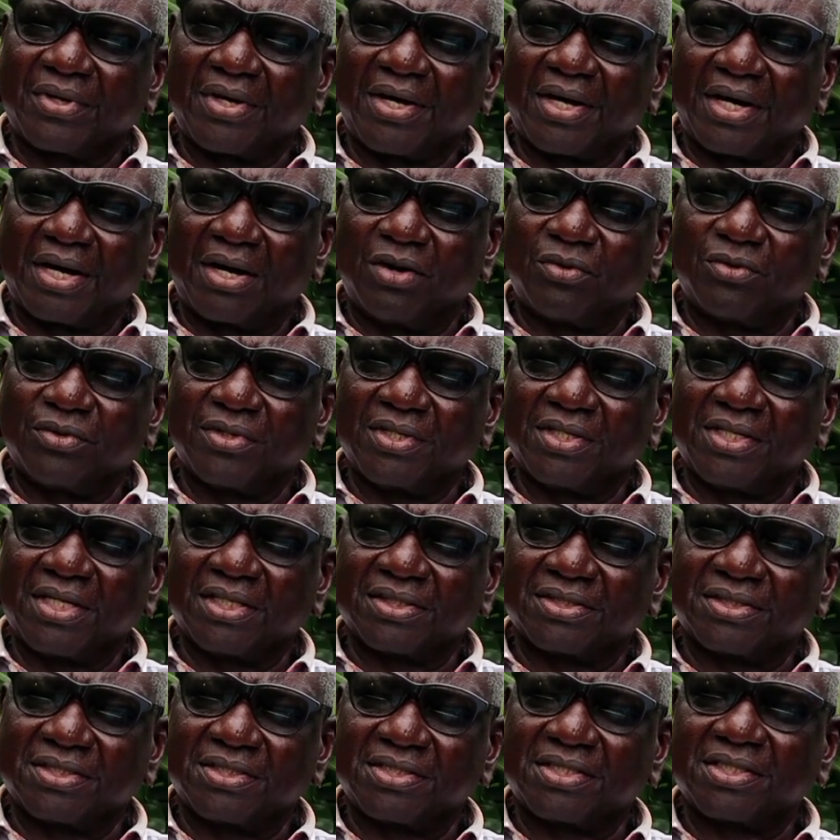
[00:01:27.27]
around
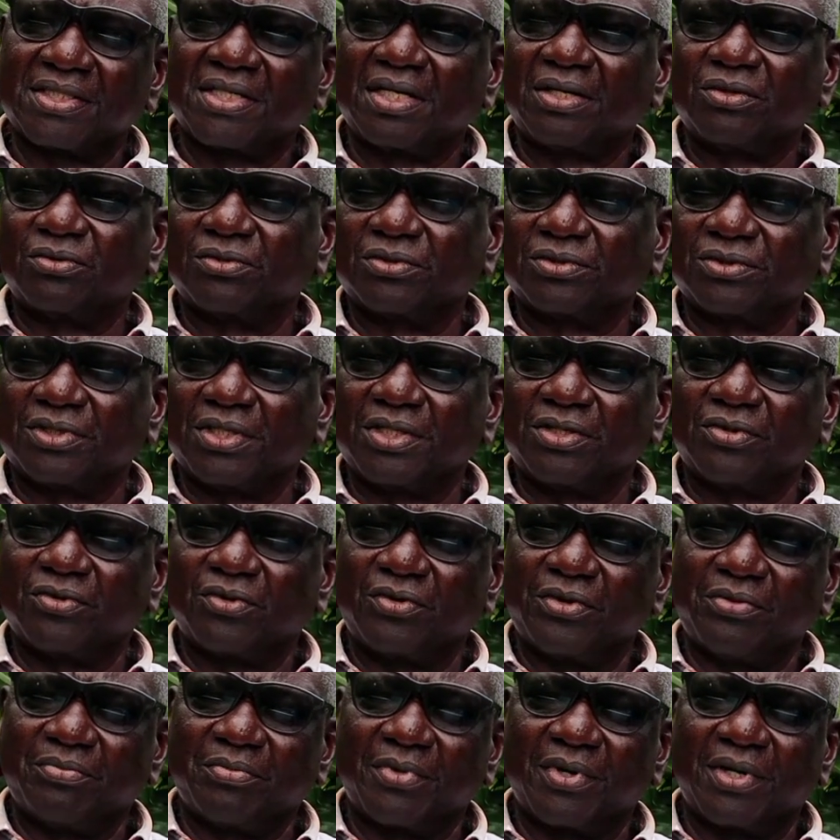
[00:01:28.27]
the city, and also in
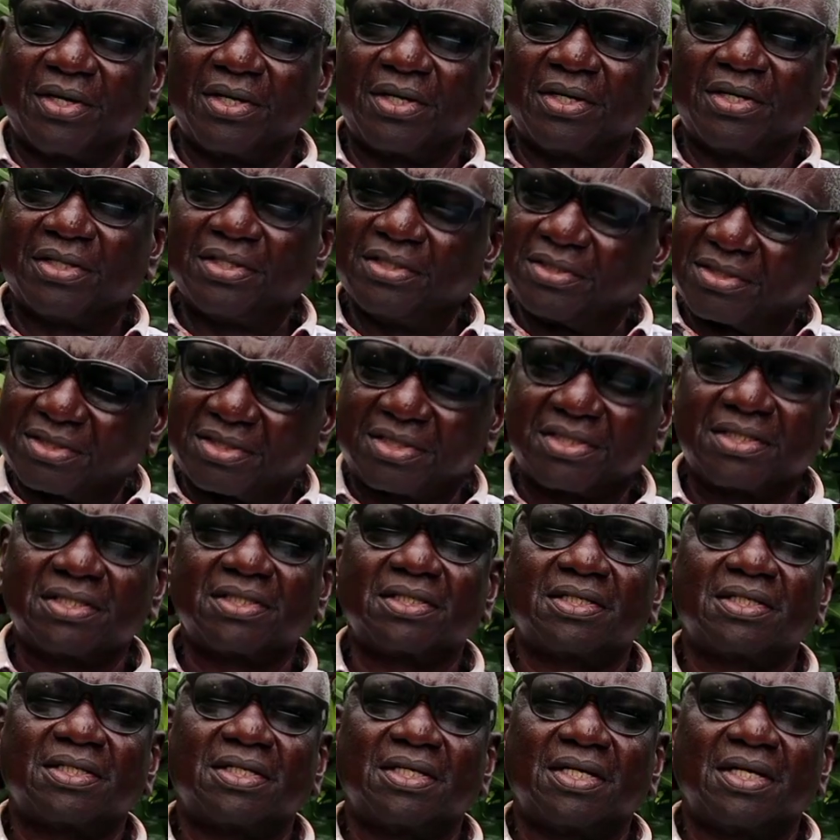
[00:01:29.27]
Hoima City,
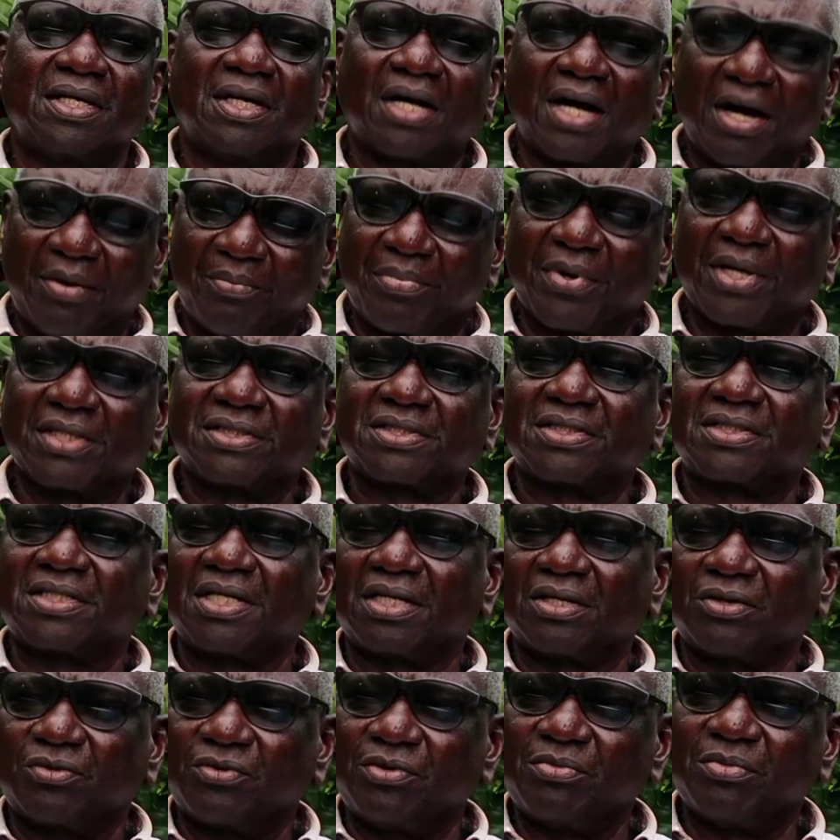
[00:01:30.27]
Kampala City
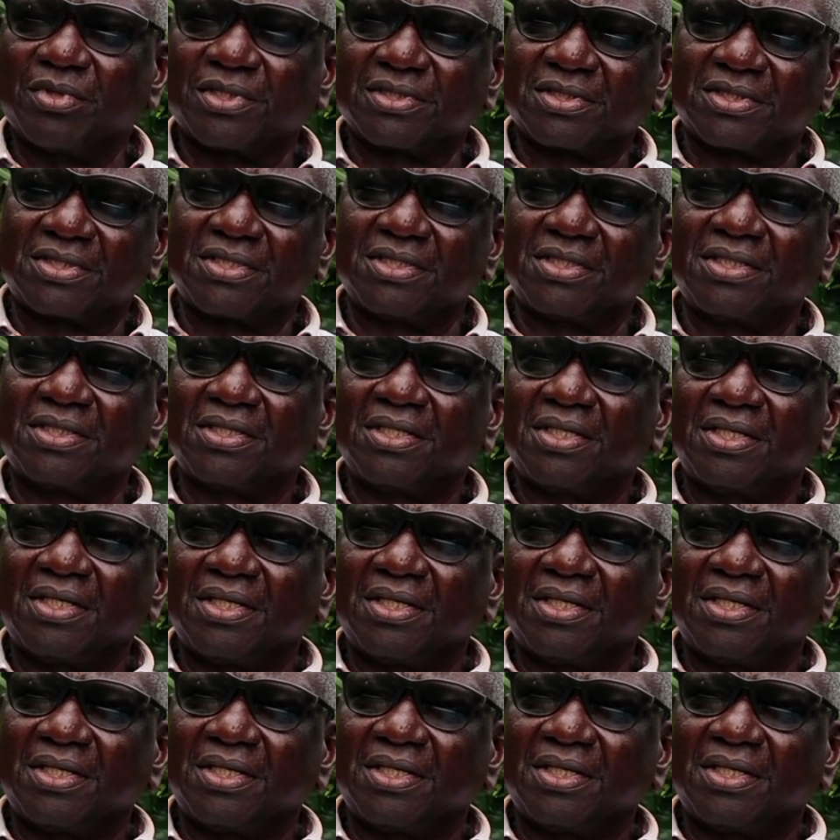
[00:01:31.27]
and Hoima City.